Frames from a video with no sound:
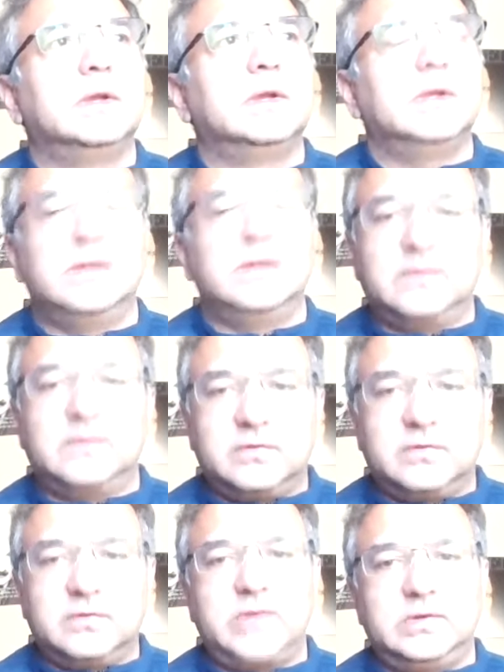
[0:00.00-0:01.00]
it's this
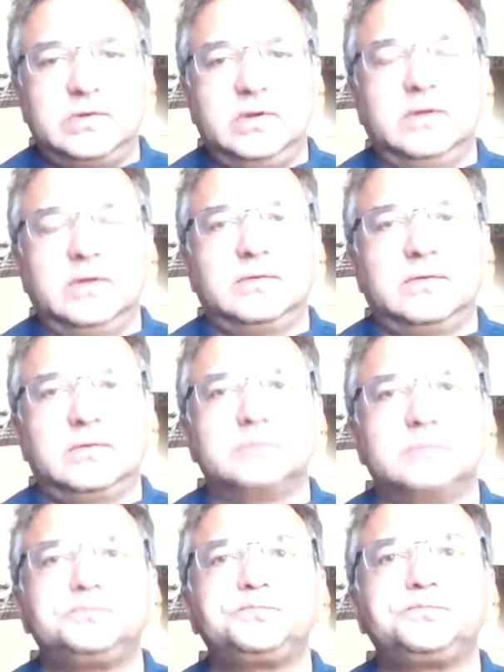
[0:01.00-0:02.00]
stretchedness
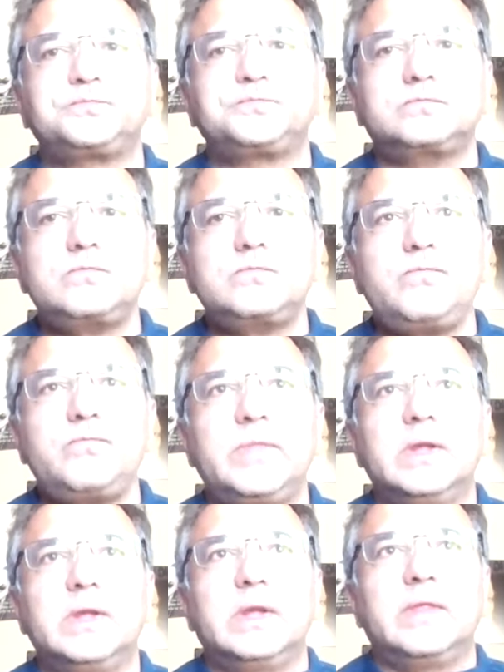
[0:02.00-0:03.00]

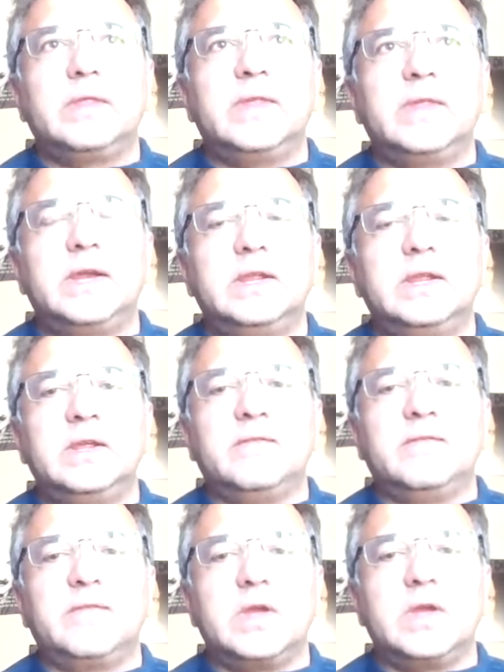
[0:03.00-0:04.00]
that
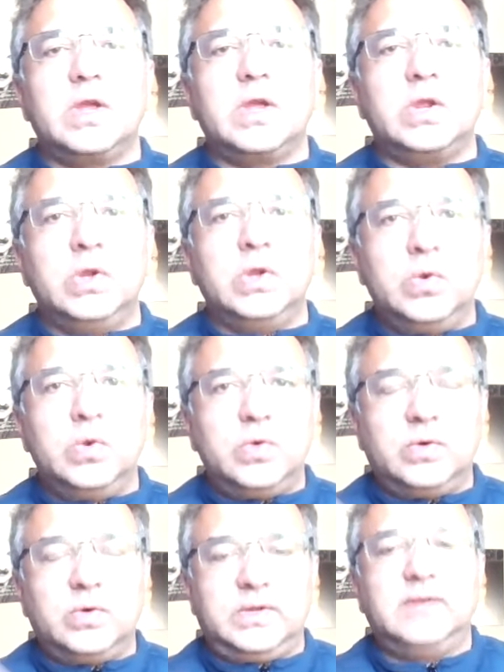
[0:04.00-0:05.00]
if you
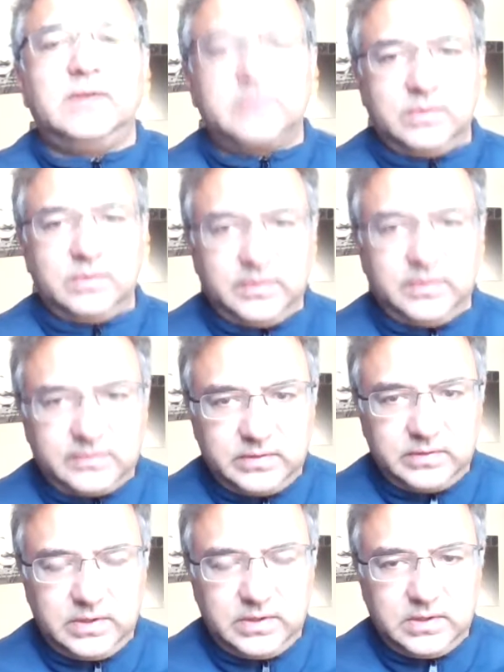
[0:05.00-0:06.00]
don't take
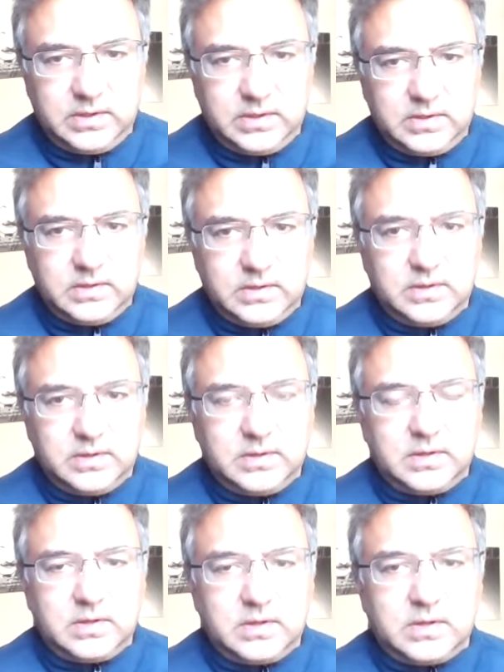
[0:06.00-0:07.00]
seriously
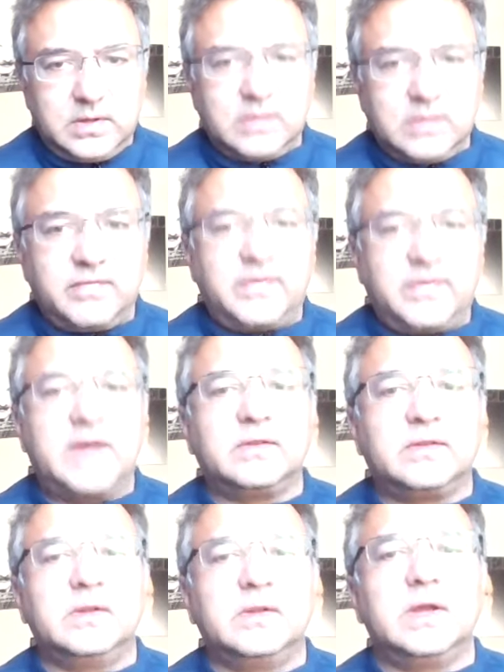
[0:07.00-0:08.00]
the
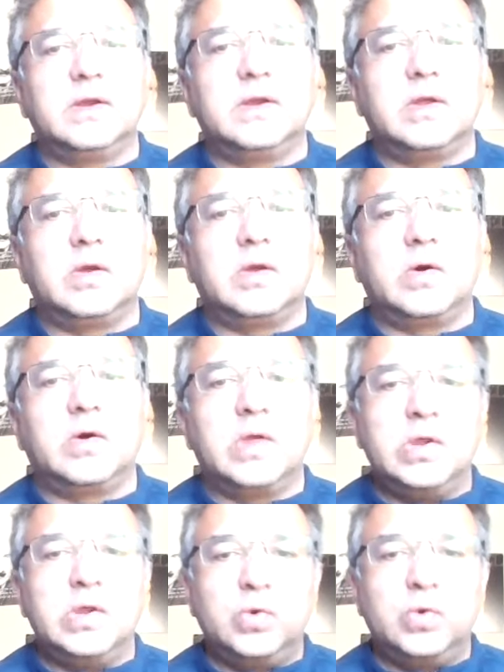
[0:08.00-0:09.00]
fact that
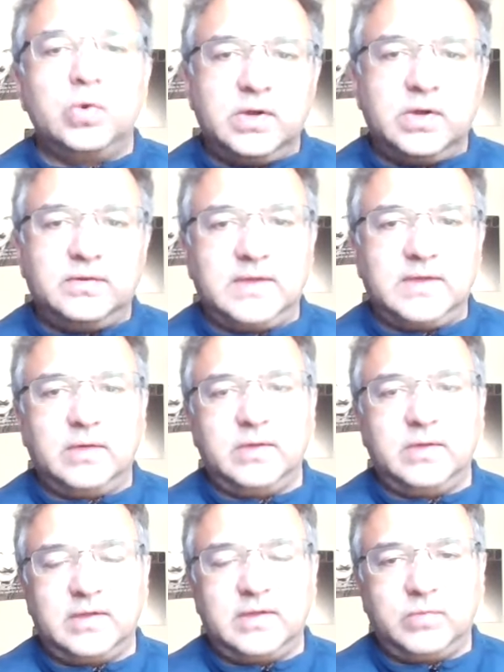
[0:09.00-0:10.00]
you could say, I
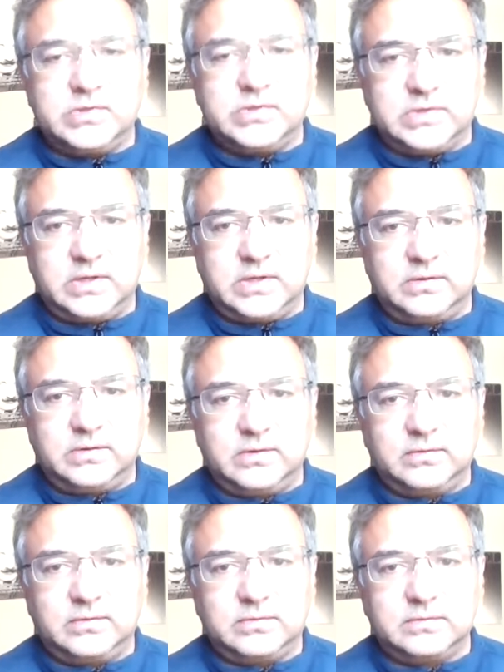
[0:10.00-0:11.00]
only have one shot at
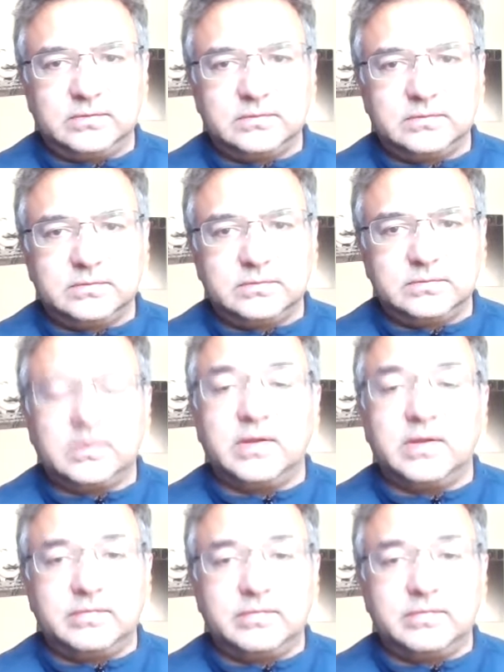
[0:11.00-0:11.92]
this life,